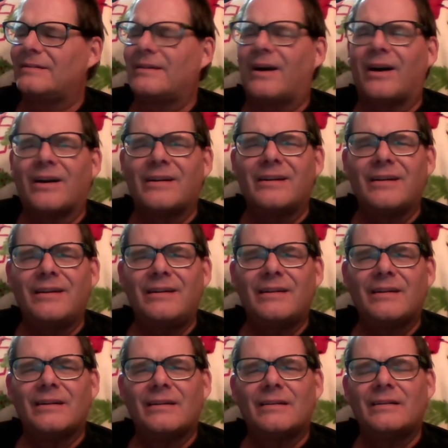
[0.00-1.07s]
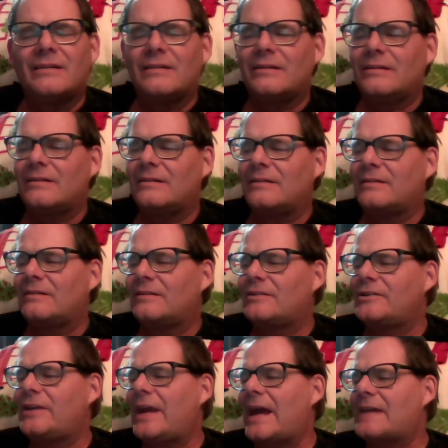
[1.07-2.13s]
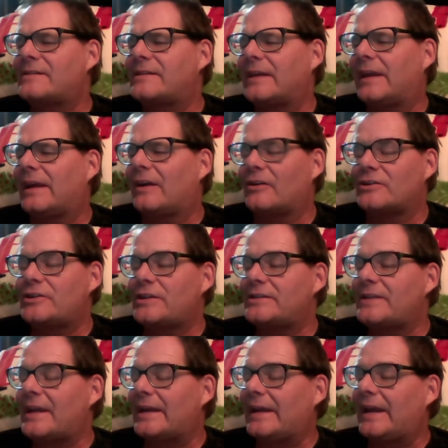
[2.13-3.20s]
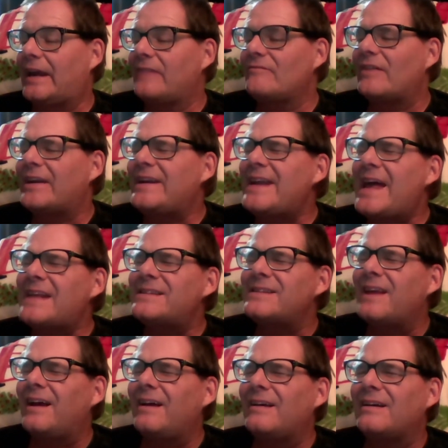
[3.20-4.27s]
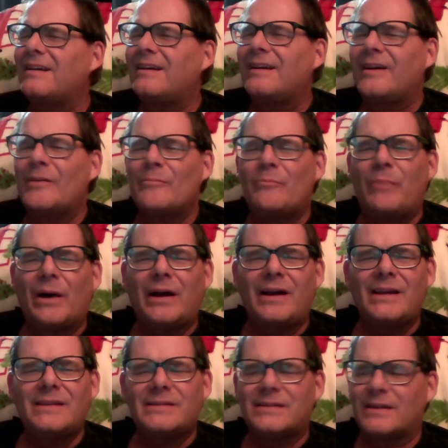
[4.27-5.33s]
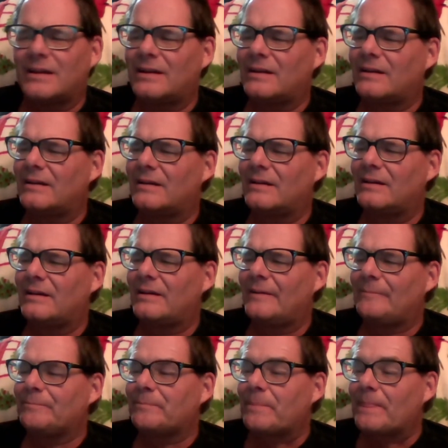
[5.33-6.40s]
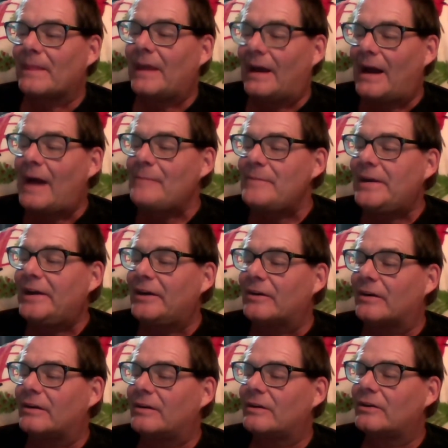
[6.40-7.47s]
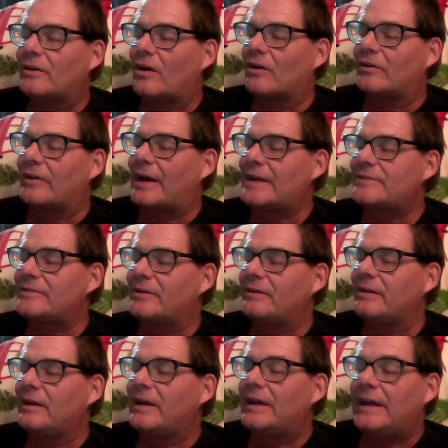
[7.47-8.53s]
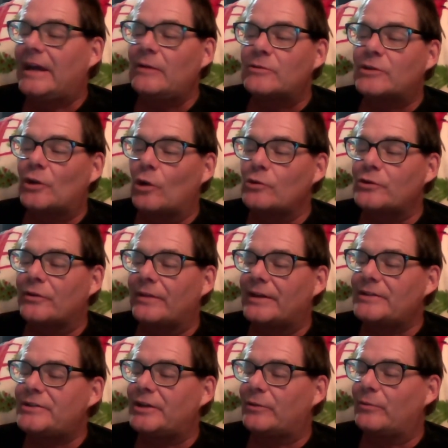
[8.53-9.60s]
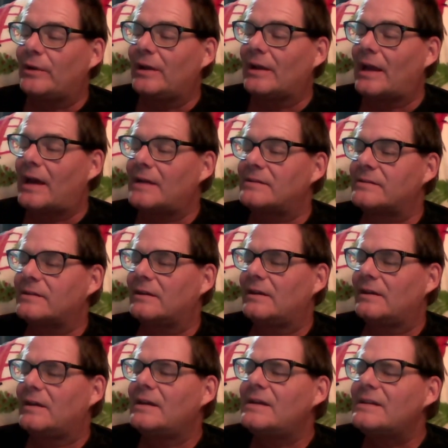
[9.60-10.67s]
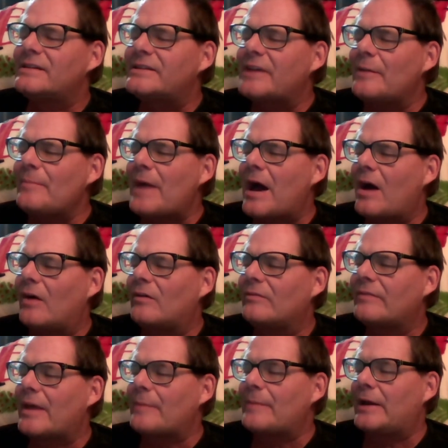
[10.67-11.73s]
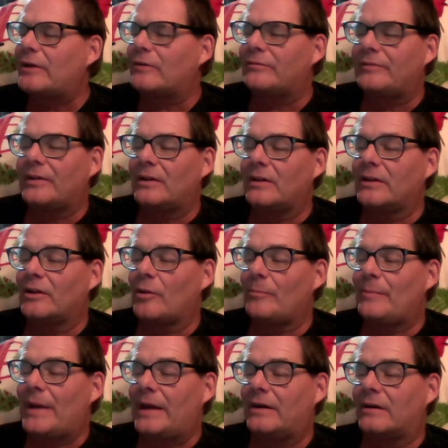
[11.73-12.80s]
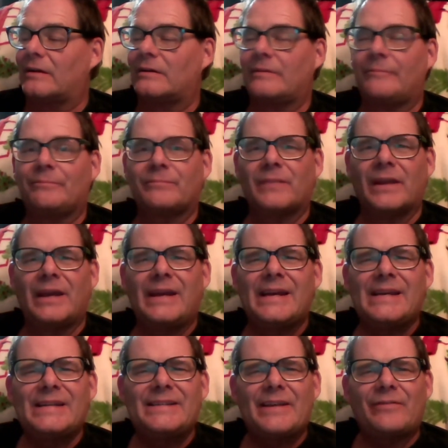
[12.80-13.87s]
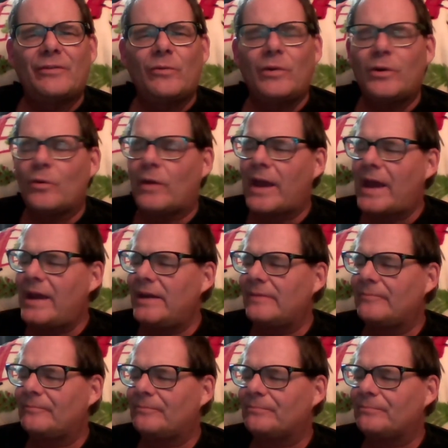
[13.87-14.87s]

Carter? She asked again, or she said again, Vanessa? Buzz? I'm here, Carter answered. He was closer than she'd realized. Somehow that made her feel a little better. Is everyone okay?